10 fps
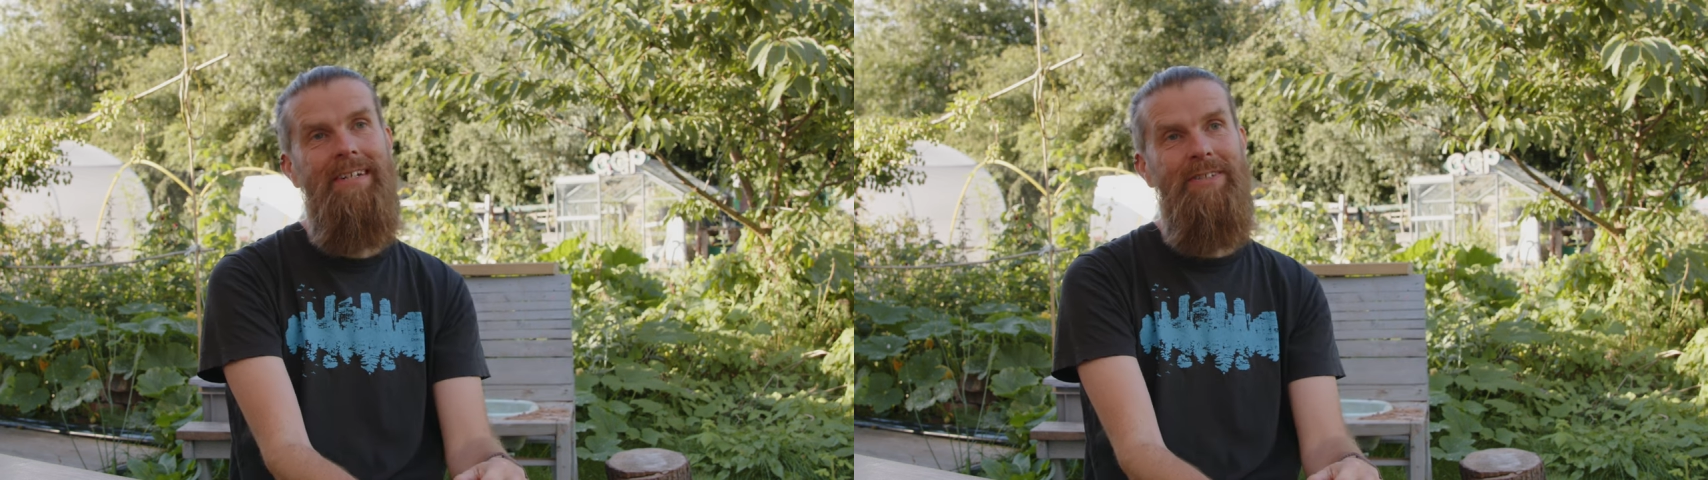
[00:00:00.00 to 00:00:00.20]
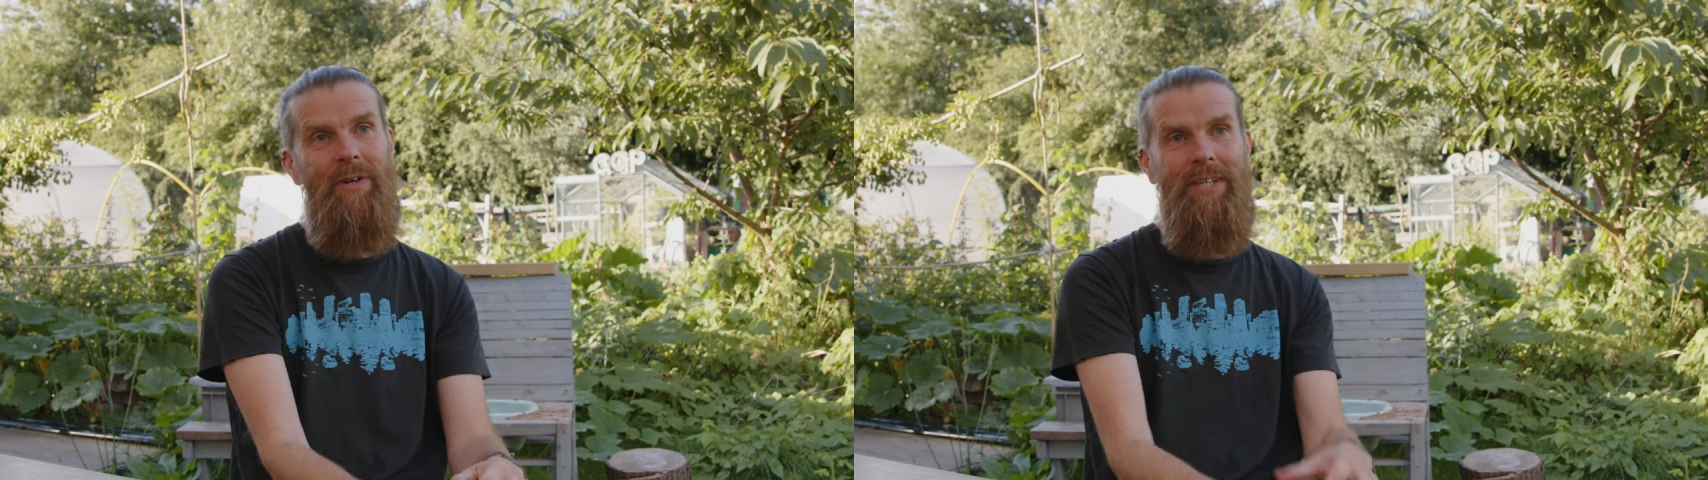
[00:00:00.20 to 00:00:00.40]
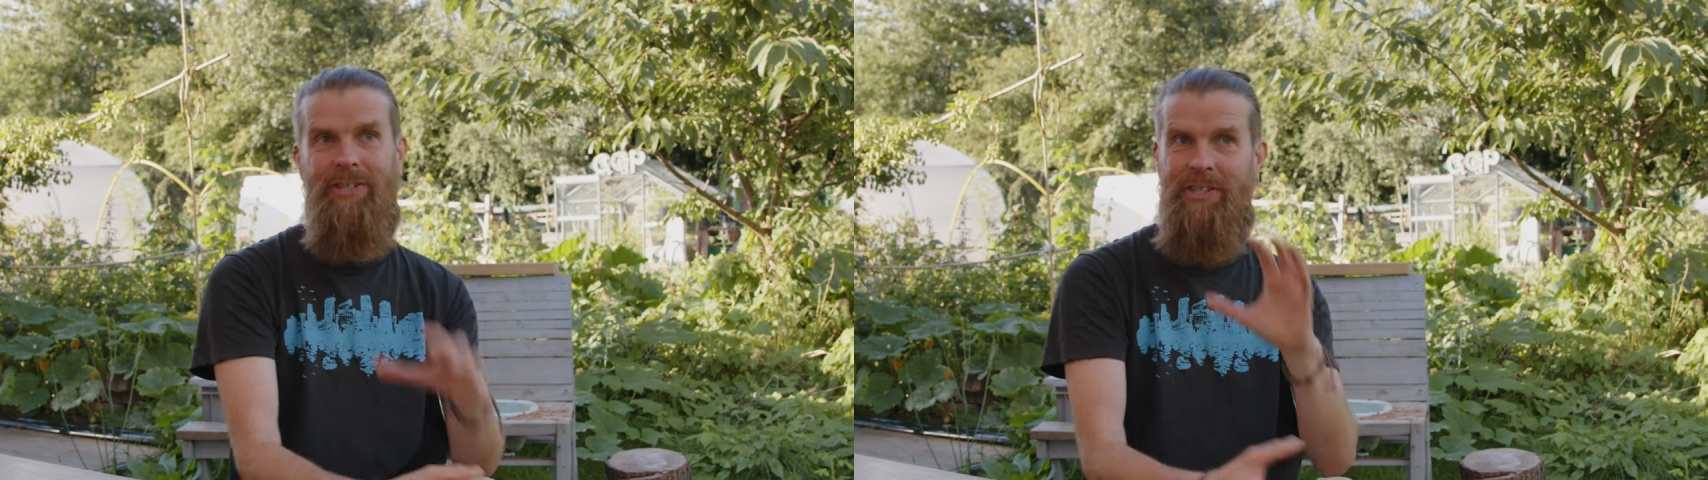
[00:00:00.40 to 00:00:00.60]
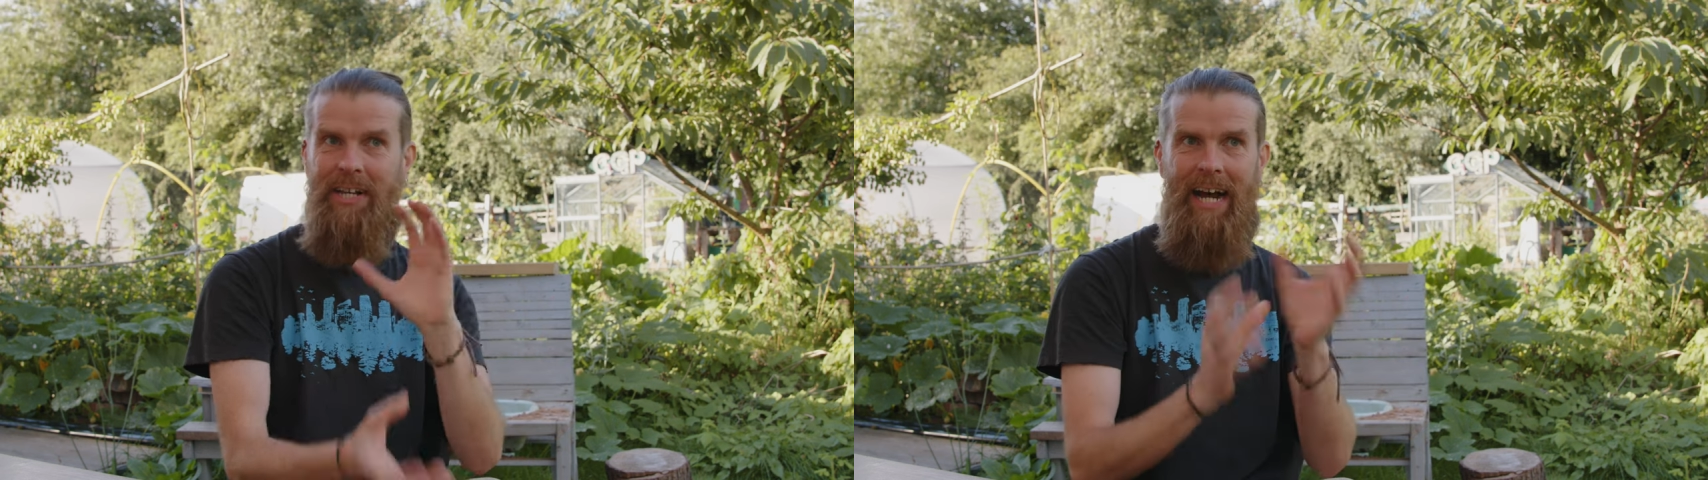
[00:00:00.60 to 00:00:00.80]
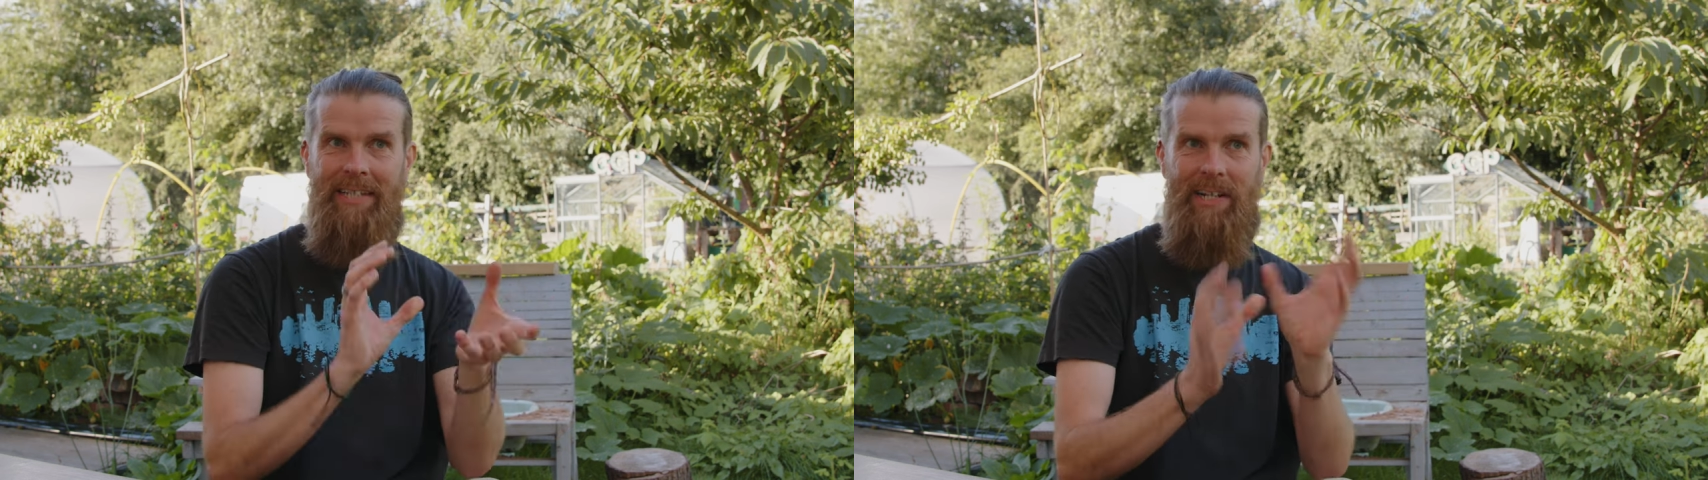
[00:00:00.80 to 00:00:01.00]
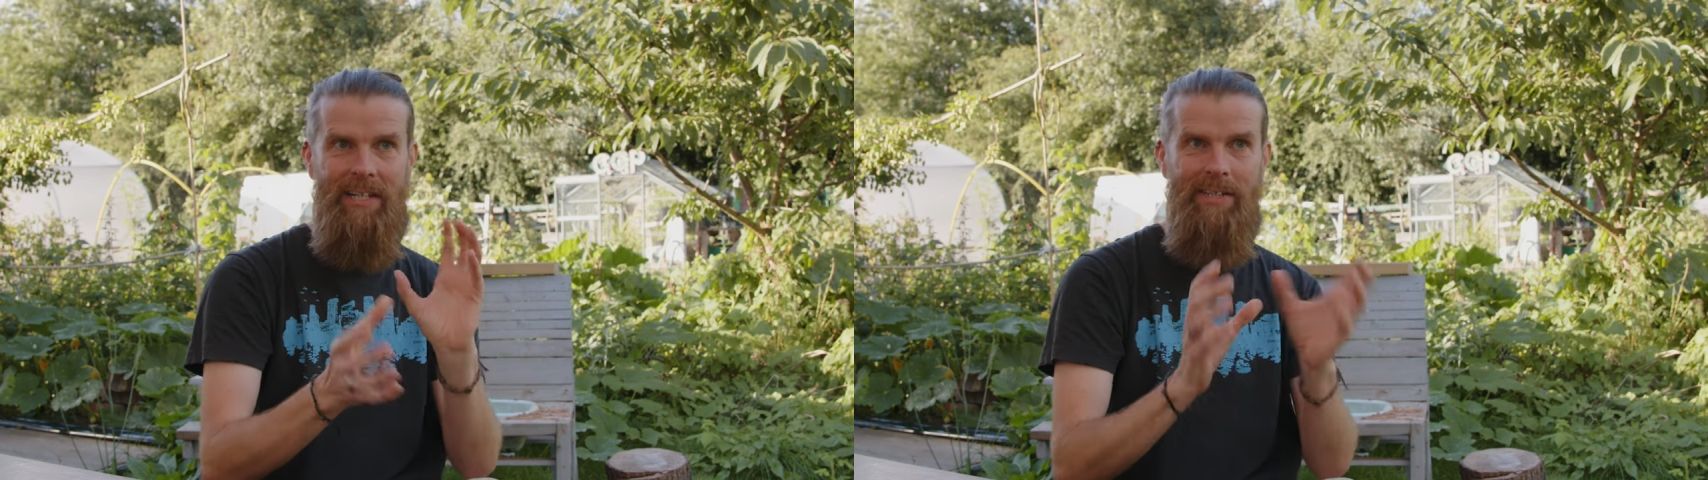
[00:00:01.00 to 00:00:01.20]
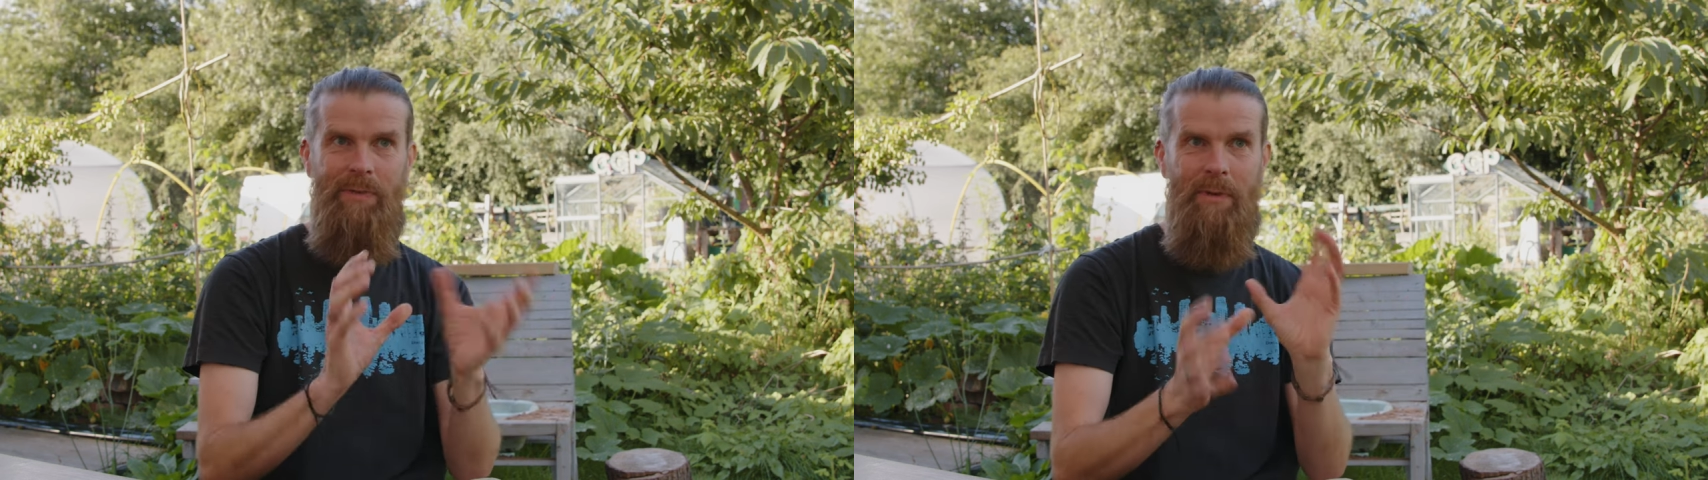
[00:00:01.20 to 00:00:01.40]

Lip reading: So this is the catalyst.